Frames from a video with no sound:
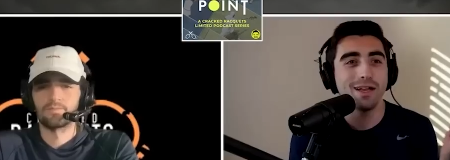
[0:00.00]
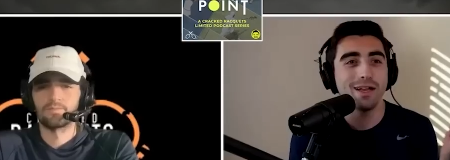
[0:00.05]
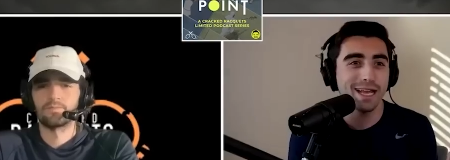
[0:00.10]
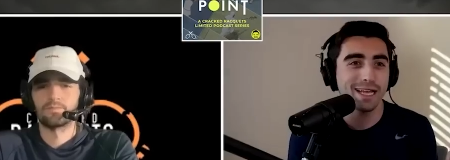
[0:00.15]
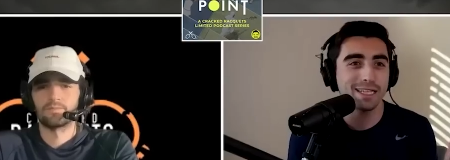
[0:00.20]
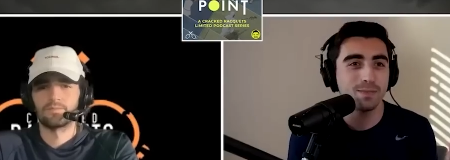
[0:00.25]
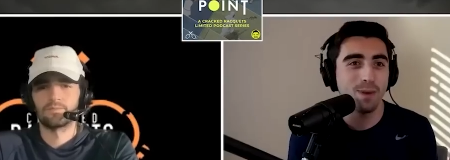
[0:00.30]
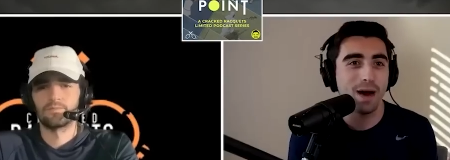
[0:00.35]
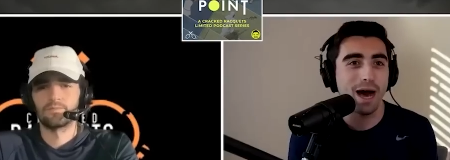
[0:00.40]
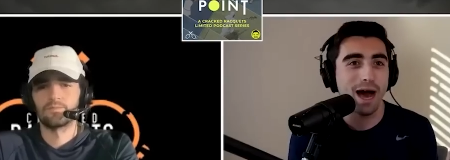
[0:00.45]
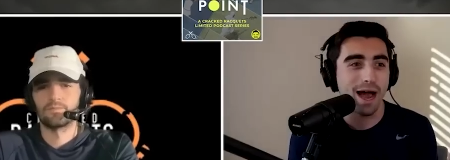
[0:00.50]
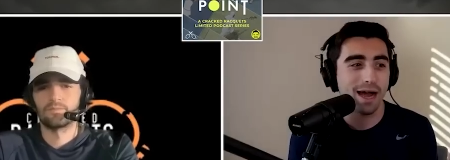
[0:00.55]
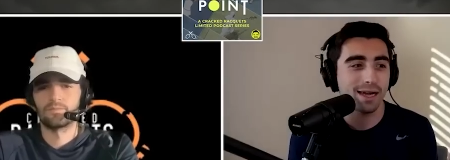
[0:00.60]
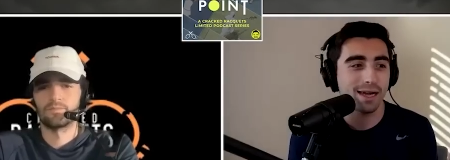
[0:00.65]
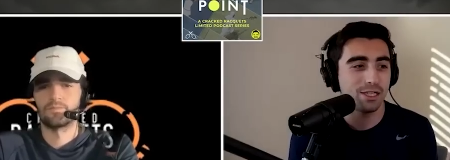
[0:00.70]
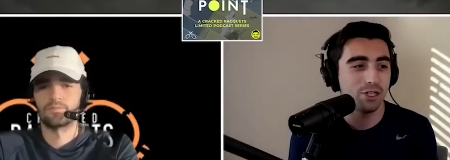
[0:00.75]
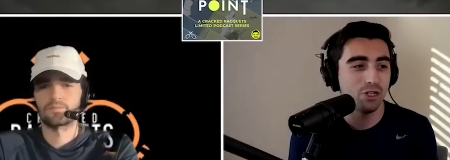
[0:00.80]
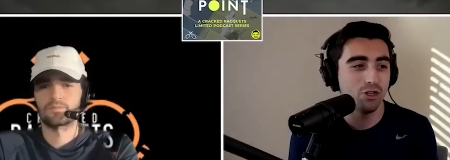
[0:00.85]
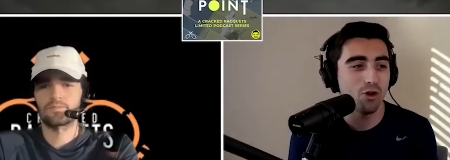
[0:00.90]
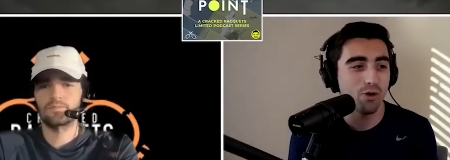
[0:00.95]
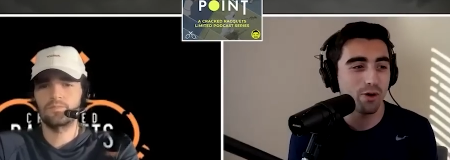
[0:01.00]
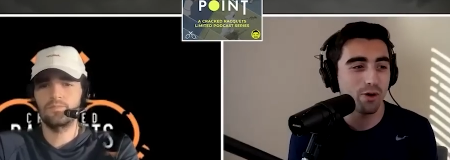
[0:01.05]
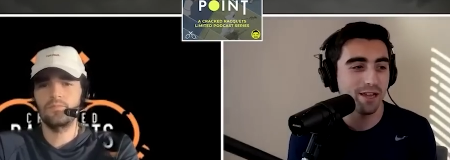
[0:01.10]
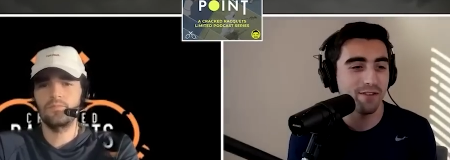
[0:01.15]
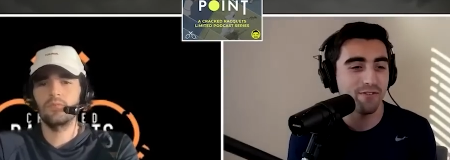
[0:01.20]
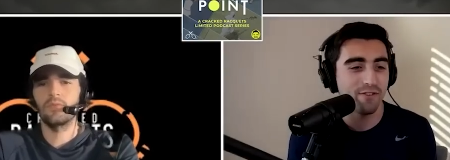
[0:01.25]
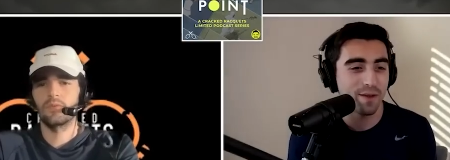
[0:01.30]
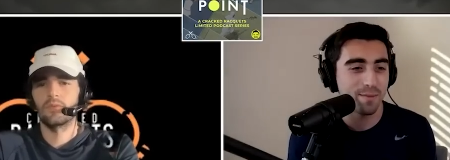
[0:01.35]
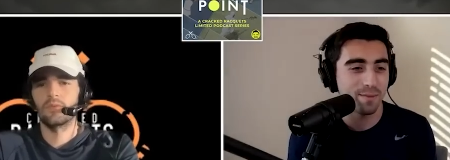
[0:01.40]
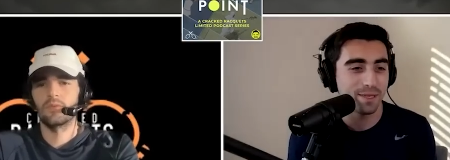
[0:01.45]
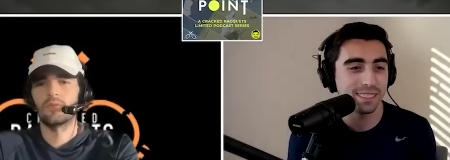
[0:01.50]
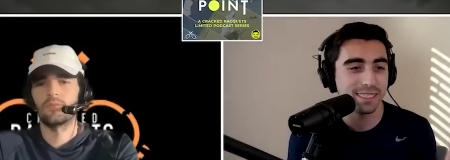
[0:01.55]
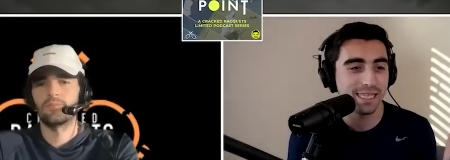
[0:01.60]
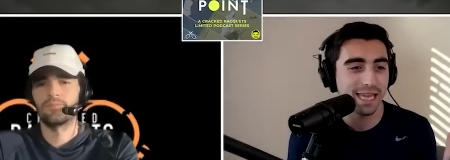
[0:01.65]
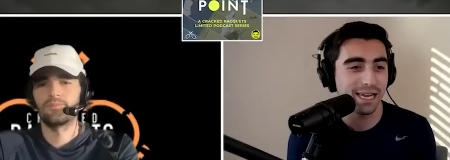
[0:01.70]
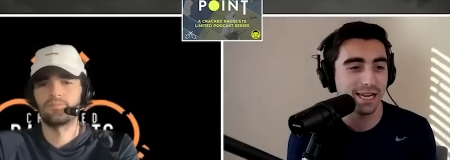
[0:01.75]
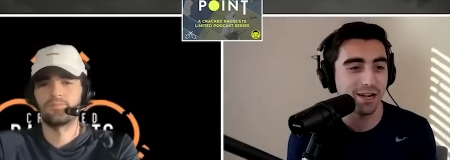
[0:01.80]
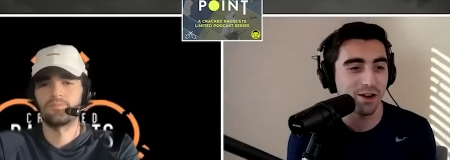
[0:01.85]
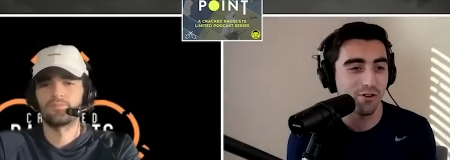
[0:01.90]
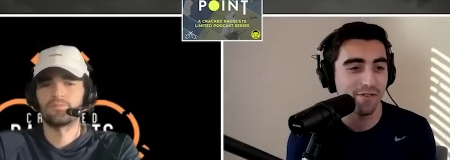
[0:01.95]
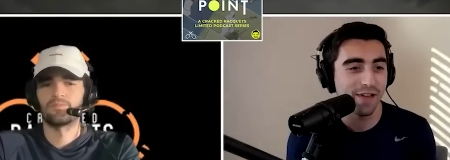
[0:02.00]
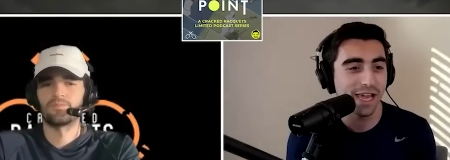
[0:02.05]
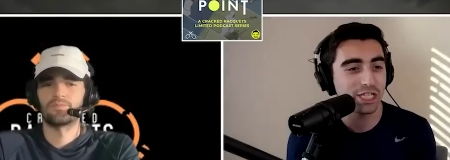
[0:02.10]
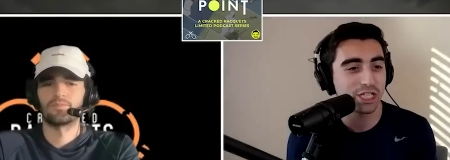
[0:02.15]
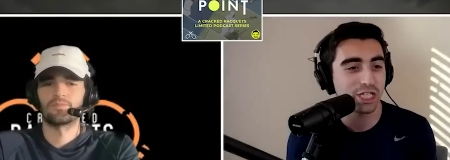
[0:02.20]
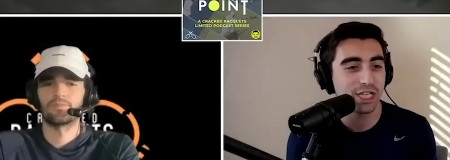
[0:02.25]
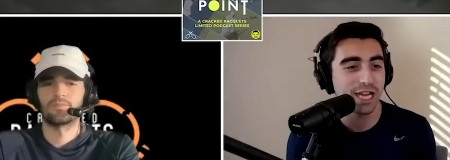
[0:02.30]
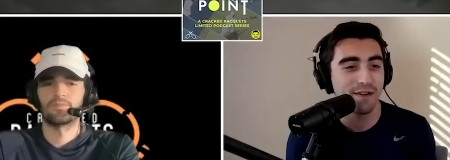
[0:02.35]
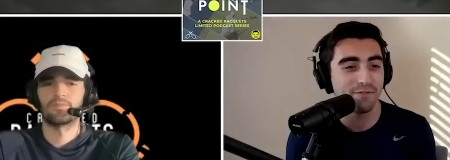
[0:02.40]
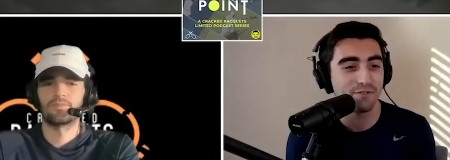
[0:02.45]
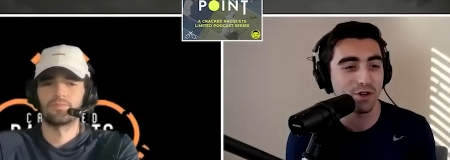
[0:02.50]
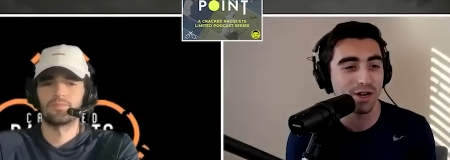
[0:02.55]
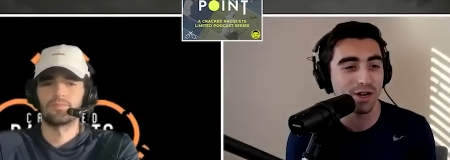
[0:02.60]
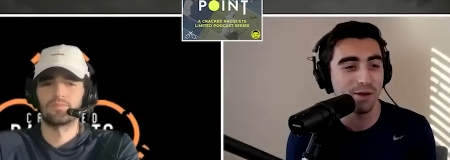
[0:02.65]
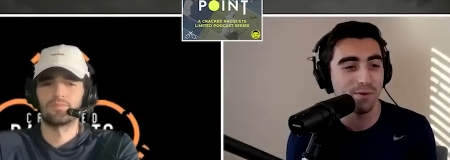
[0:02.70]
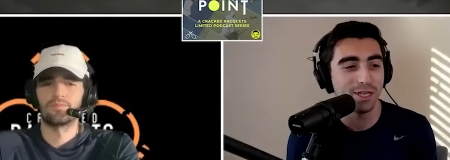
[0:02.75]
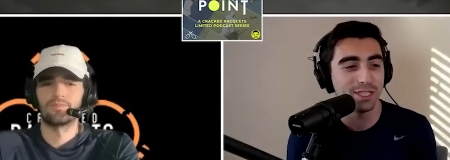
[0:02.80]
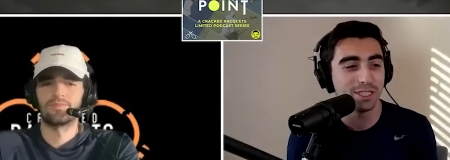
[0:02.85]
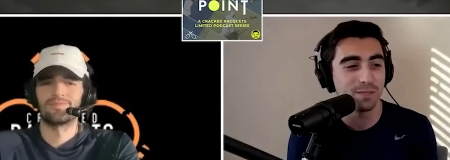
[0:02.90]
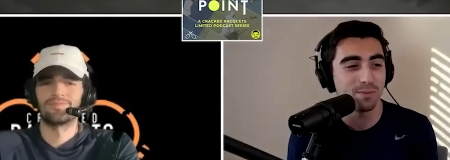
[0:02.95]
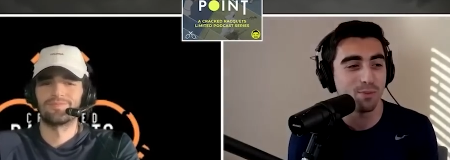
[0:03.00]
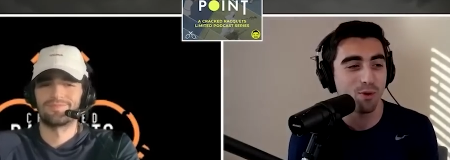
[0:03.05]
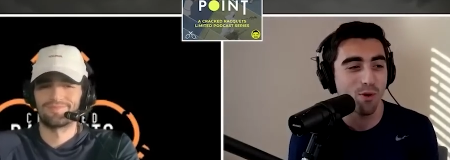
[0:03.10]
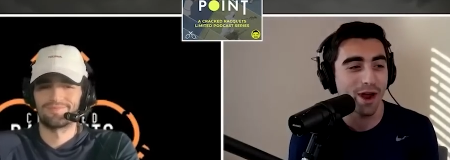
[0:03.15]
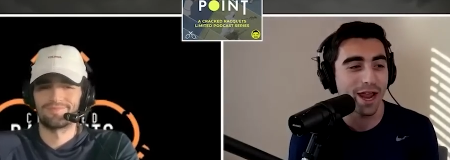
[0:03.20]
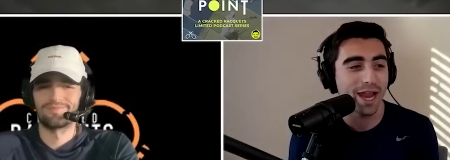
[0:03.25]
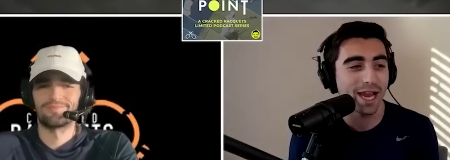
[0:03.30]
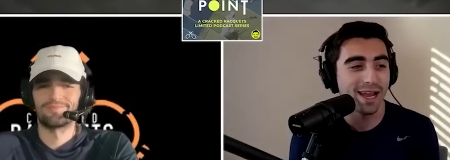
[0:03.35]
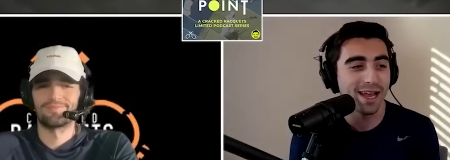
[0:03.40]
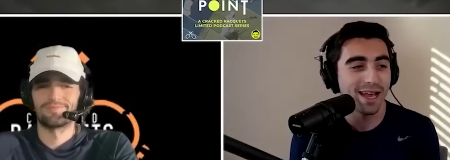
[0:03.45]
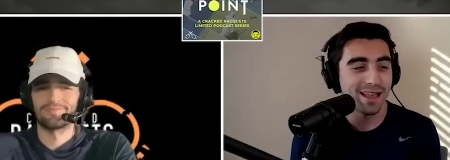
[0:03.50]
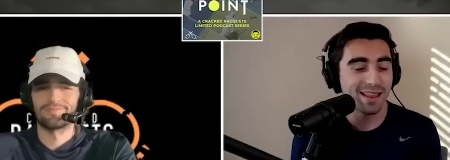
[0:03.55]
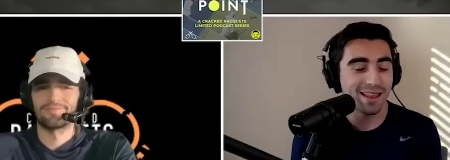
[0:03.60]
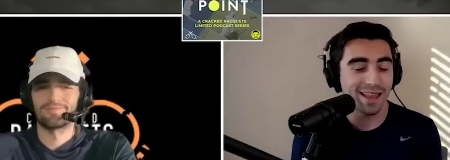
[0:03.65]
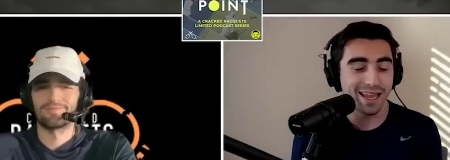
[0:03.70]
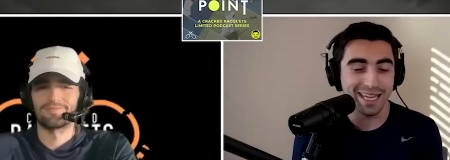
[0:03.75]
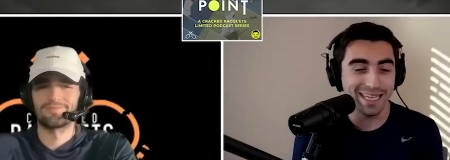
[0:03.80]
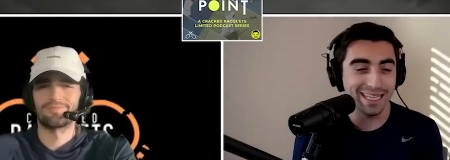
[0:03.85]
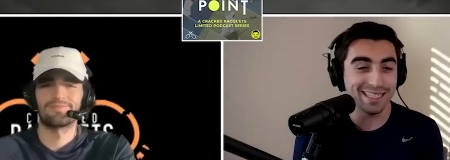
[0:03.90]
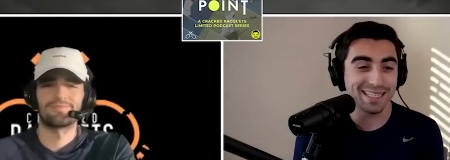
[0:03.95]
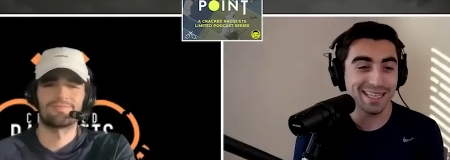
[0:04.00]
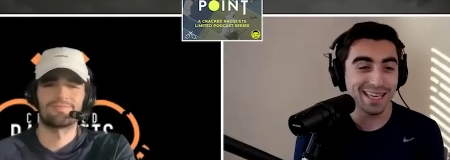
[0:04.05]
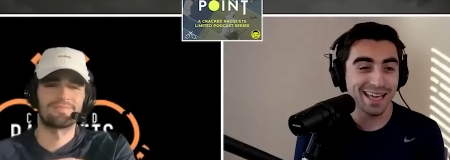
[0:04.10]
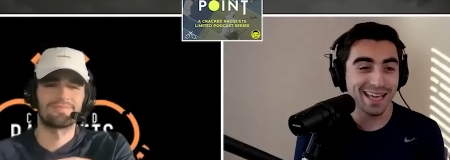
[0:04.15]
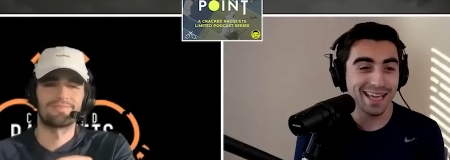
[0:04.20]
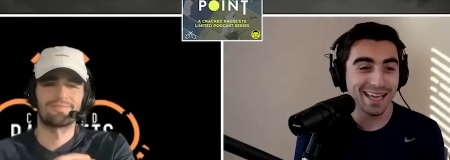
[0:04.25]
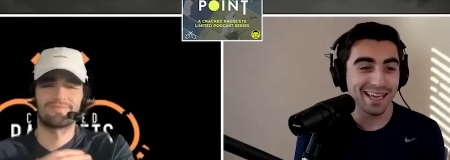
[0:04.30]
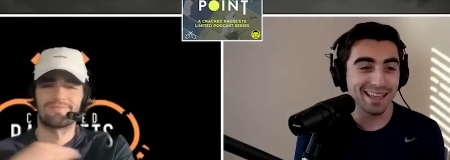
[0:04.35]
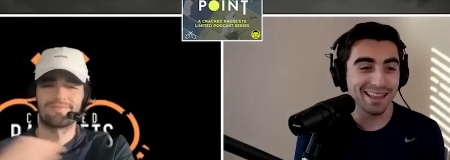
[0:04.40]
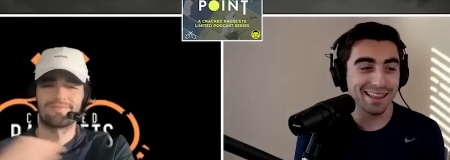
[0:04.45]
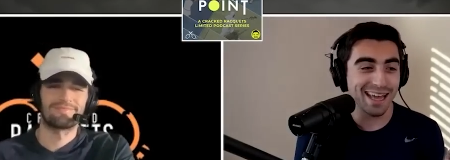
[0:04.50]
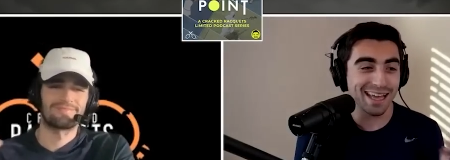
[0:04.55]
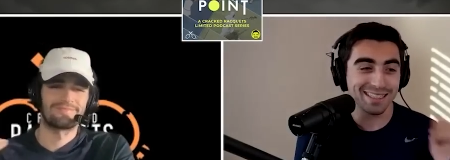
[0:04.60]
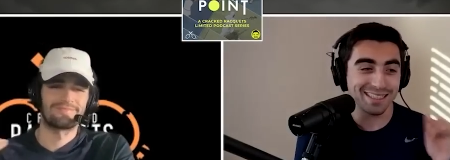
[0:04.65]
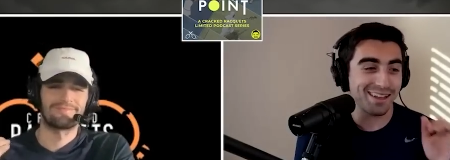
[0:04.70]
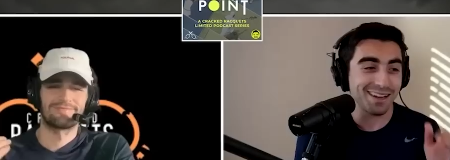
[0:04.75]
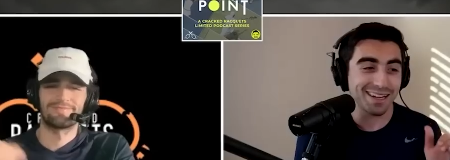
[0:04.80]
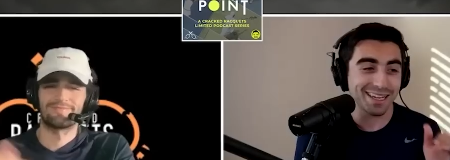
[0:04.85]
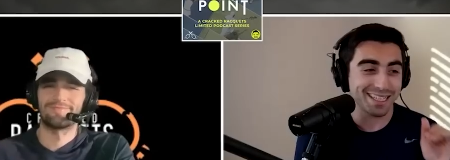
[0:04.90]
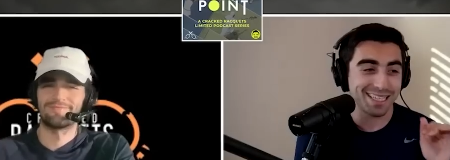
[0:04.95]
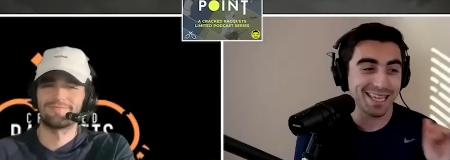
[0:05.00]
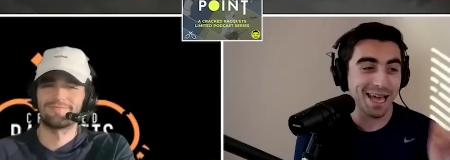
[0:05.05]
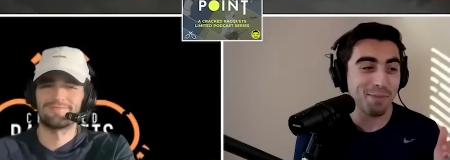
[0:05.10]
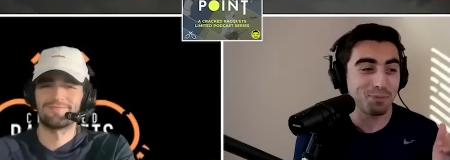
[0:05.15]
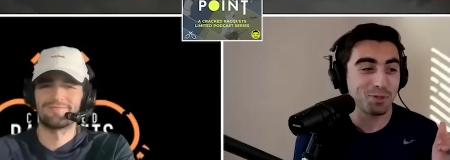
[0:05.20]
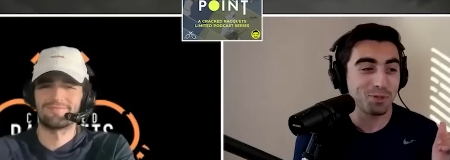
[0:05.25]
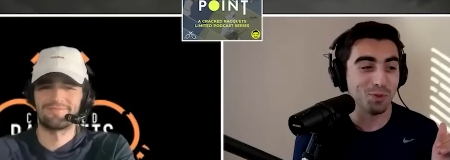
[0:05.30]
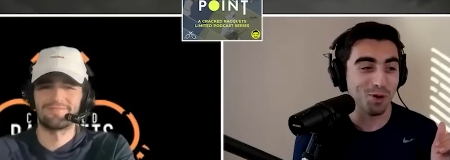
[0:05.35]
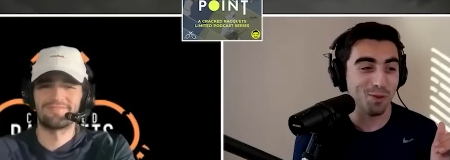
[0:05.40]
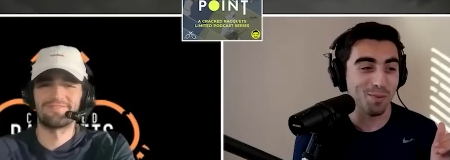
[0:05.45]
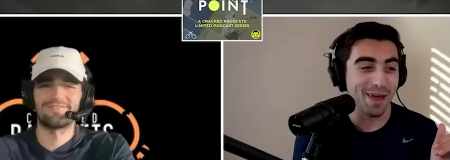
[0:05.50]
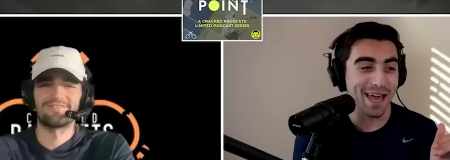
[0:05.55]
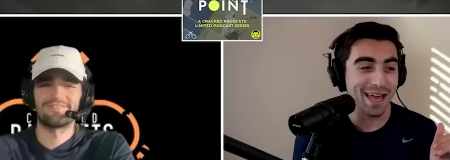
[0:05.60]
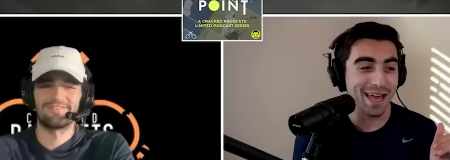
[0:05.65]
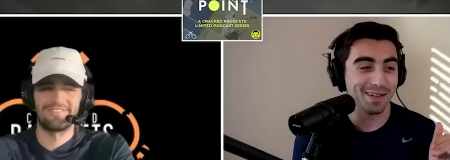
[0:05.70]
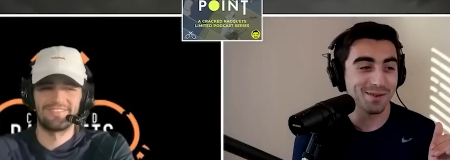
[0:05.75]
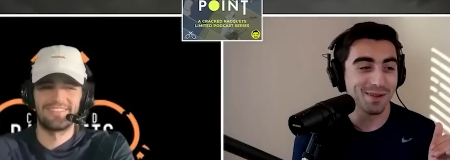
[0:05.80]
Speaker 1: Nick's box and you don't give him a standing ovation after he wins a point, like he's that's unacceptable, man.